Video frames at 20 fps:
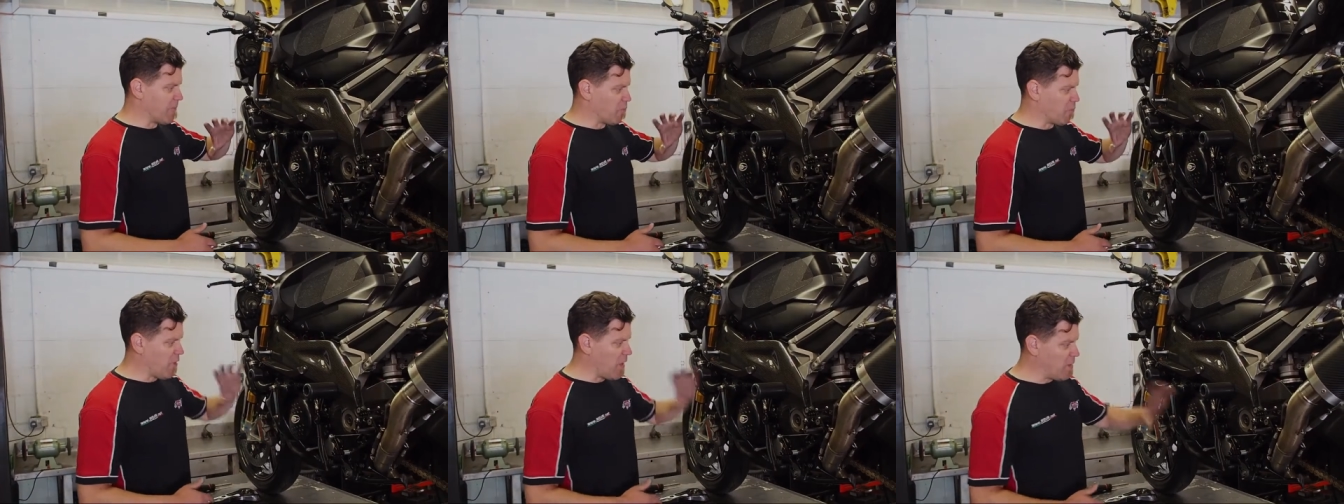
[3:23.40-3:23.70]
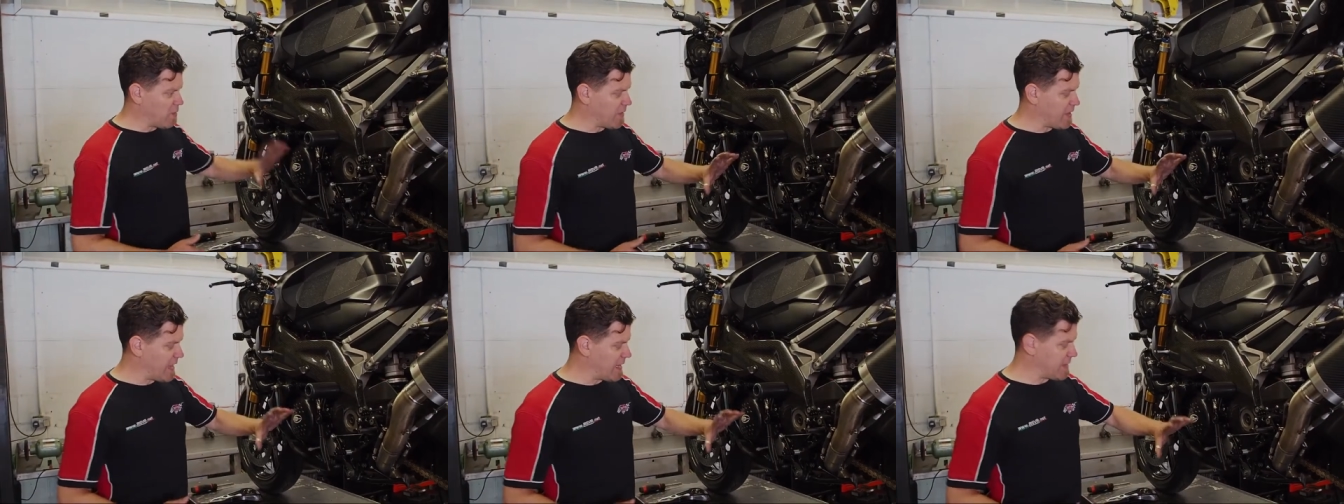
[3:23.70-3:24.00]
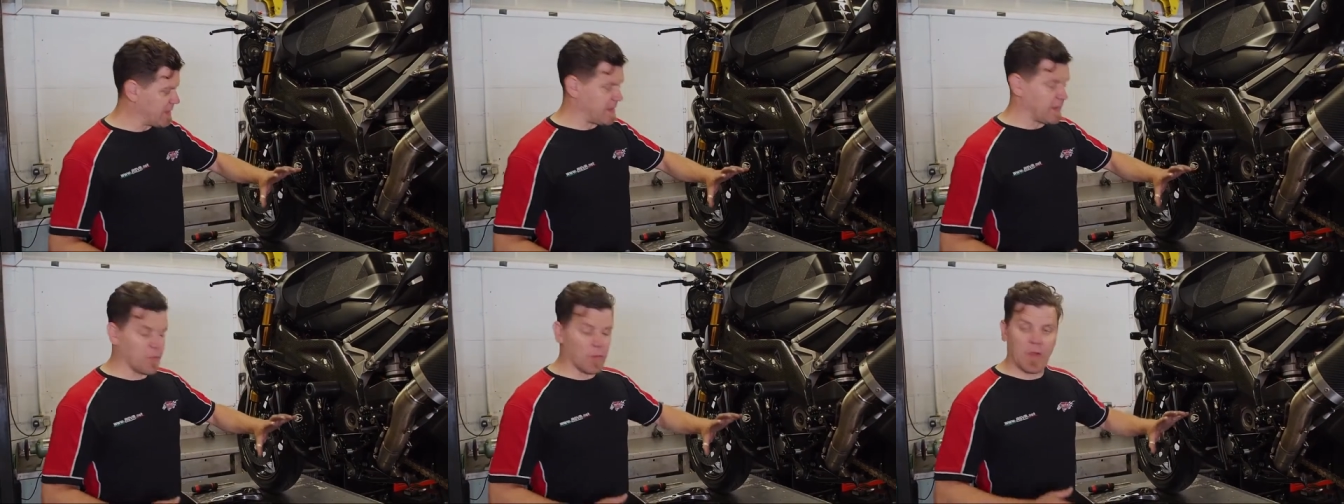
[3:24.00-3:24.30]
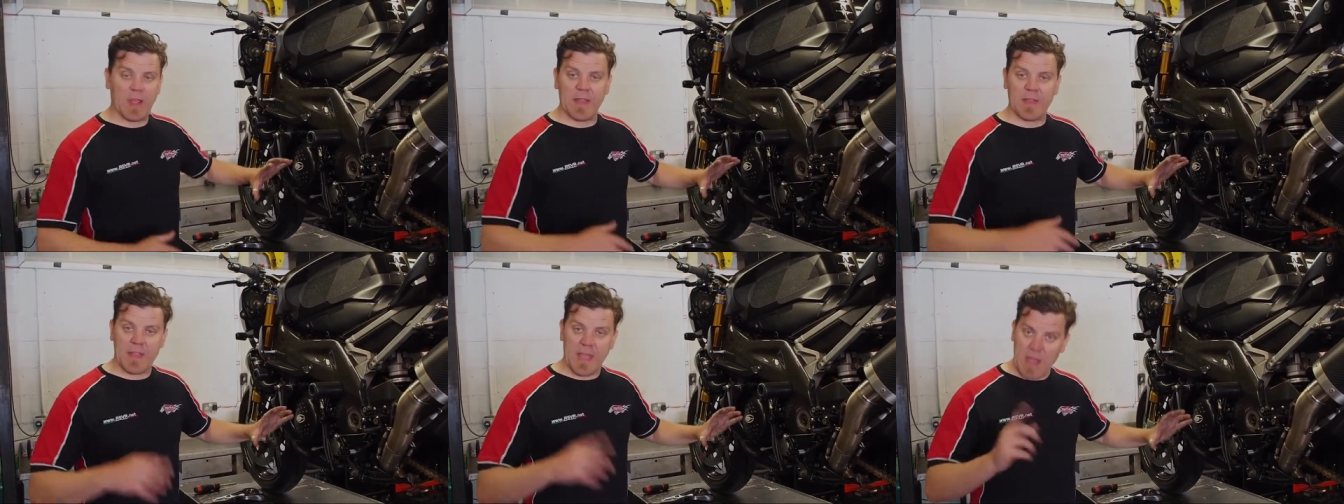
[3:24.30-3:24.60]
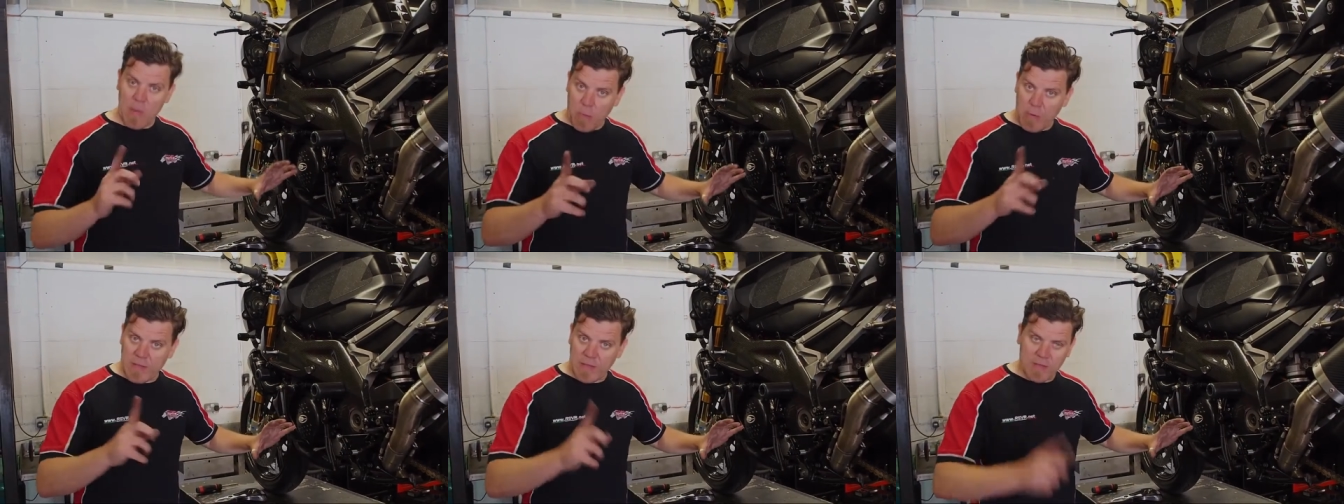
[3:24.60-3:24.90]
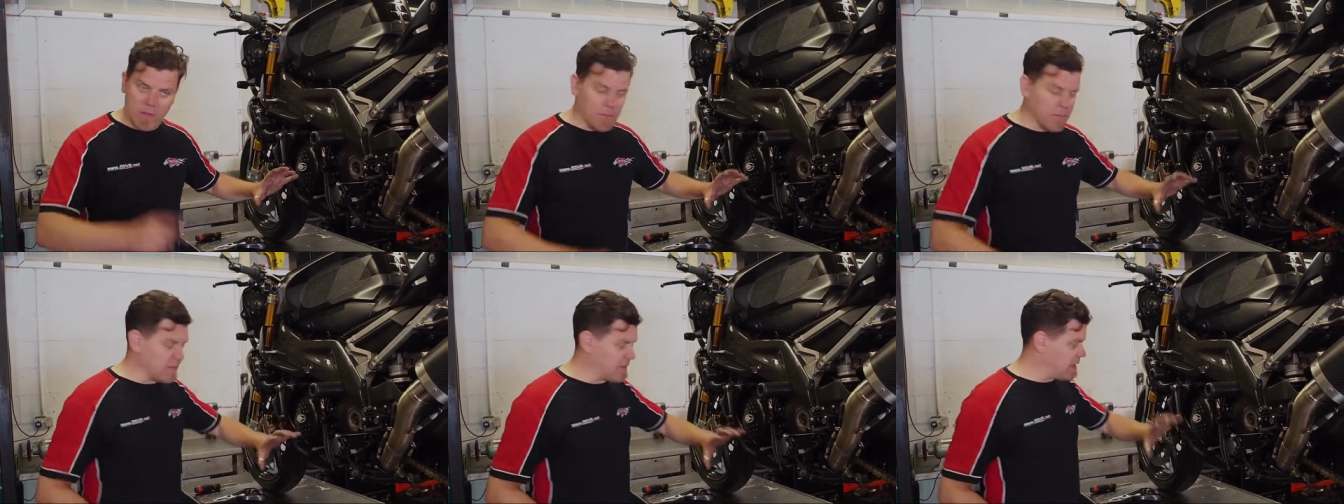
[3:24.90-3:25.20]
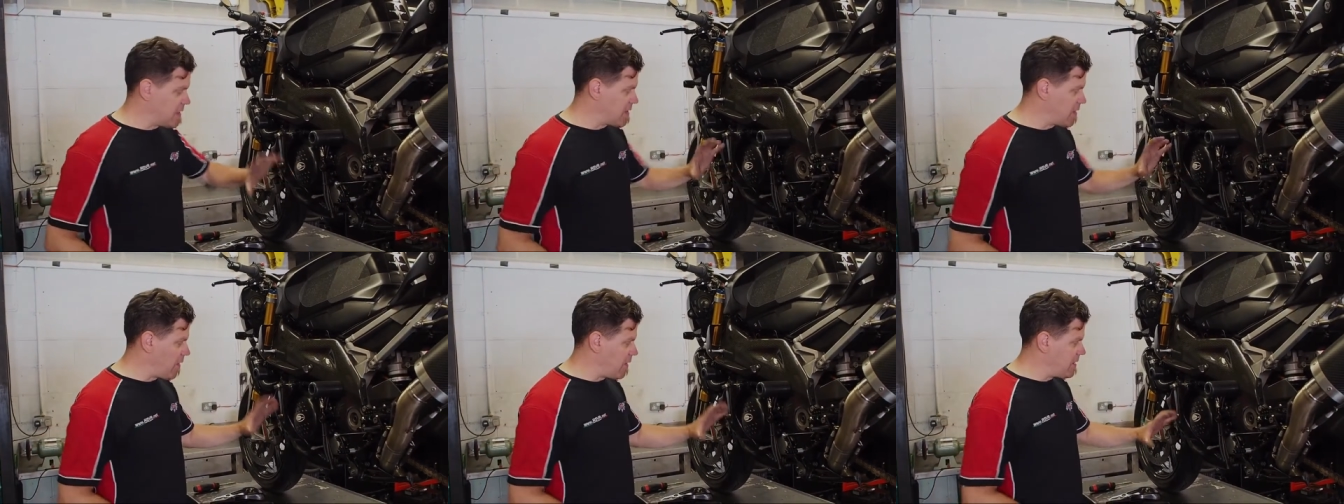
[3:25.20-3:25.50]
Rotax, in their wisdom,
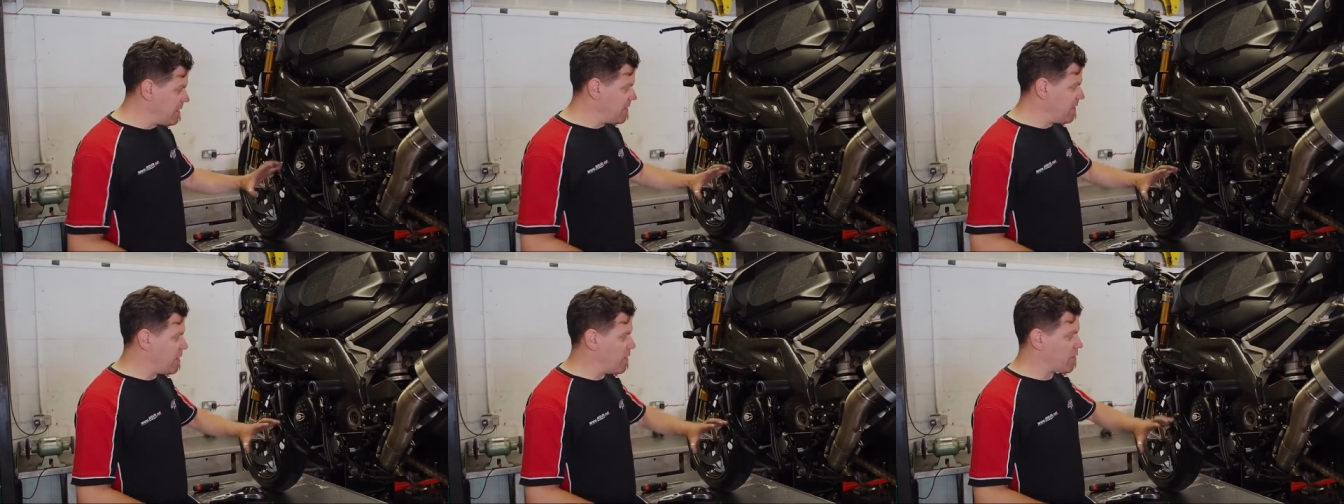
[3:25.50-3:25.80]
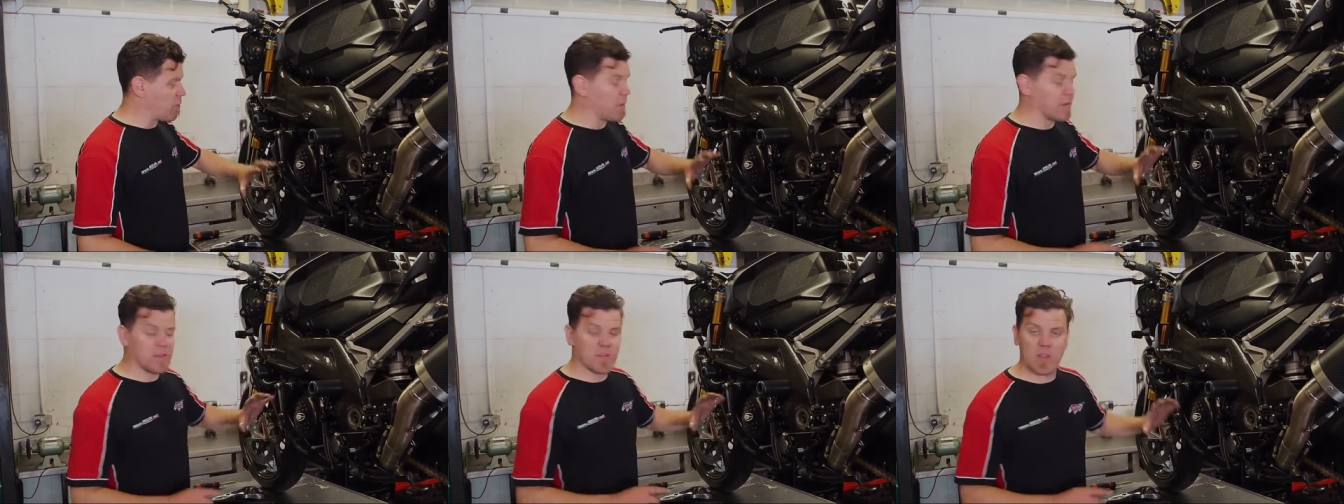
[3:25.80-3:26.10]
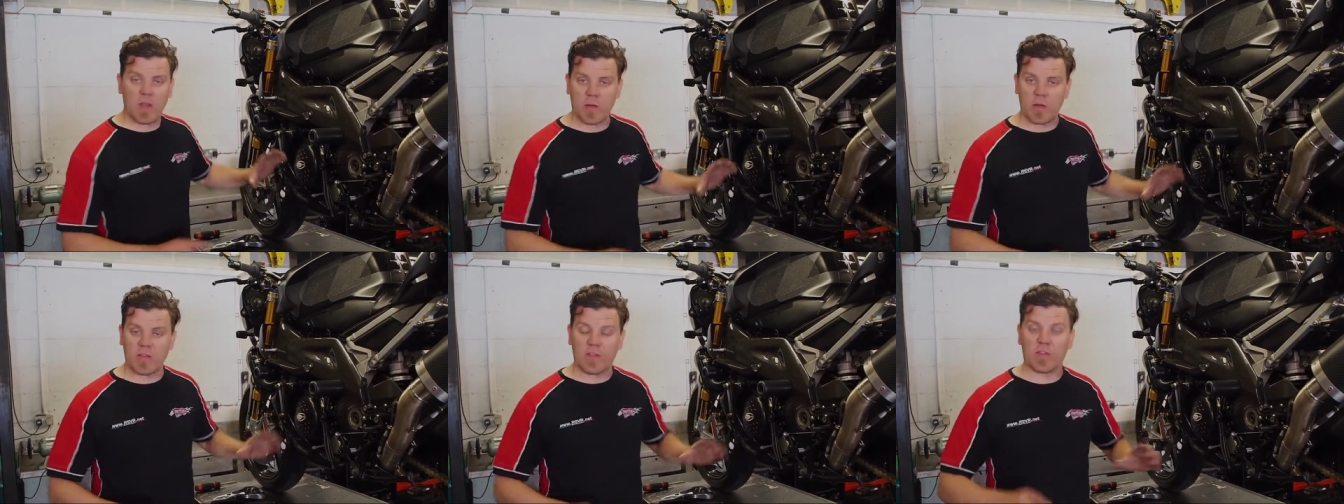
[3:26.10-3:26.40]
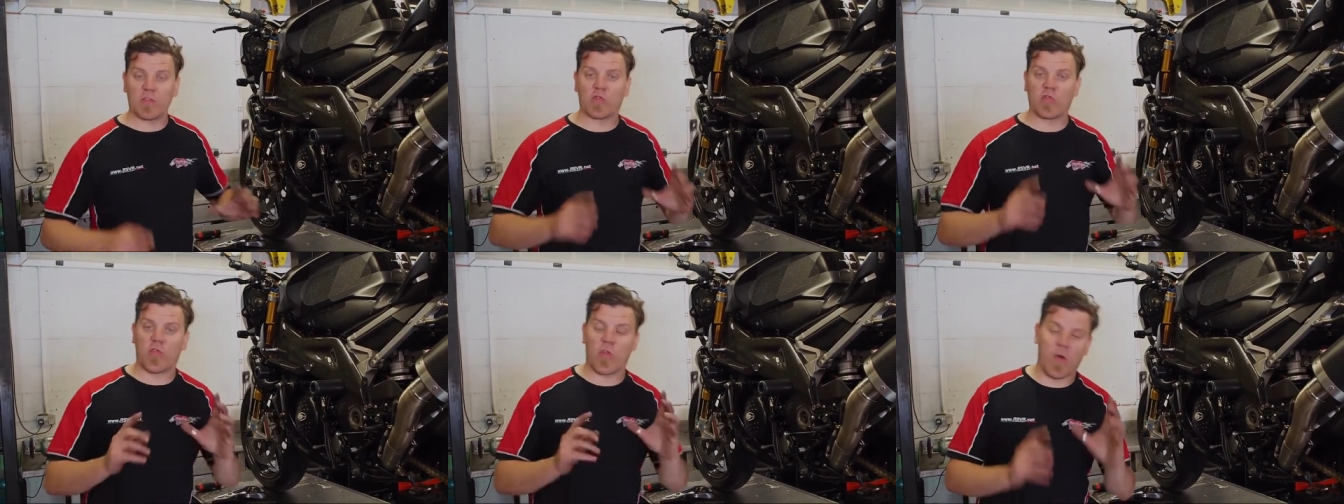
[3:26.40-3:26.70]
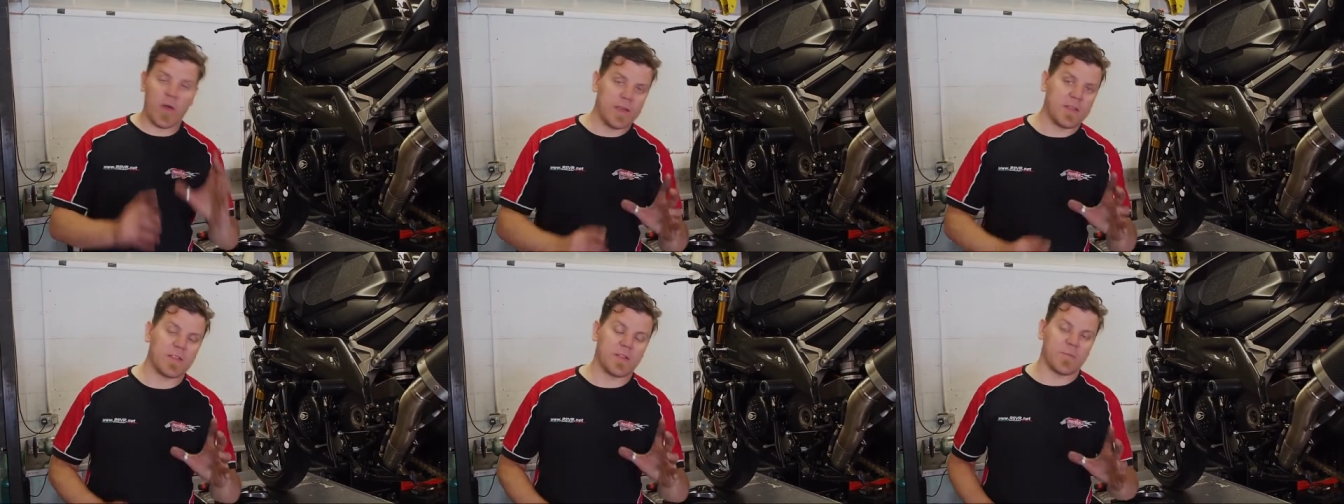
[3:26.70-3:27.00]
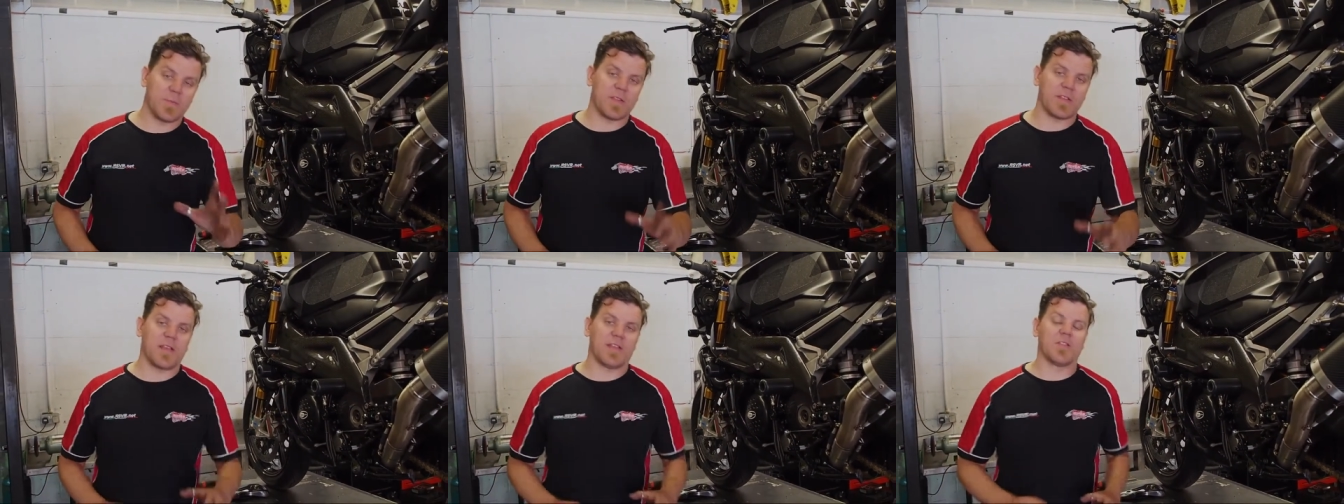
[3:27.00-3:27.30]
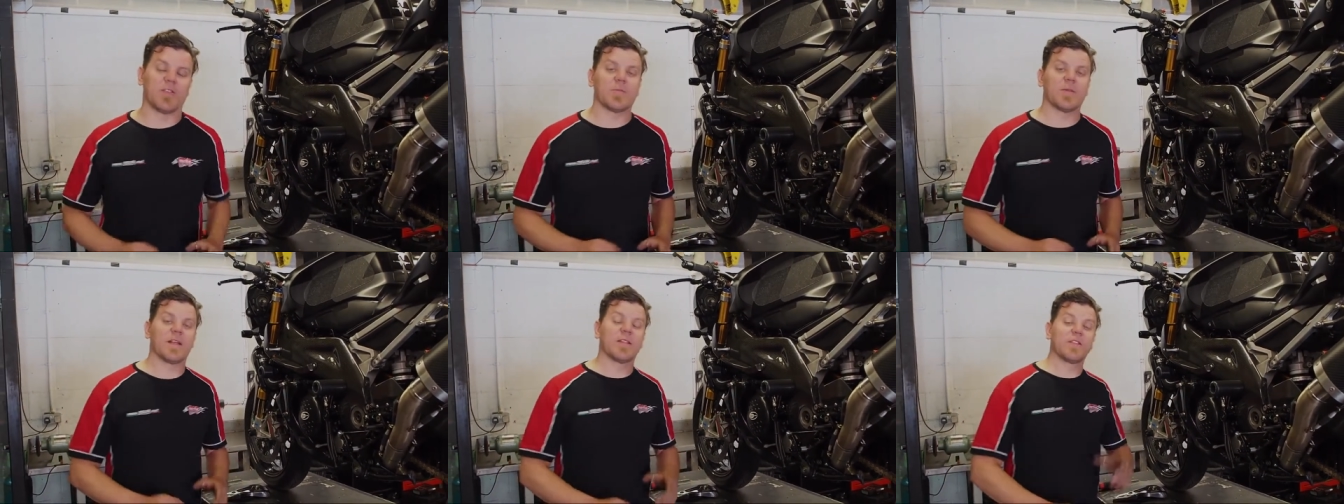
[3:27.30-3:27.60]
decided to use what's known as a dry sump setup.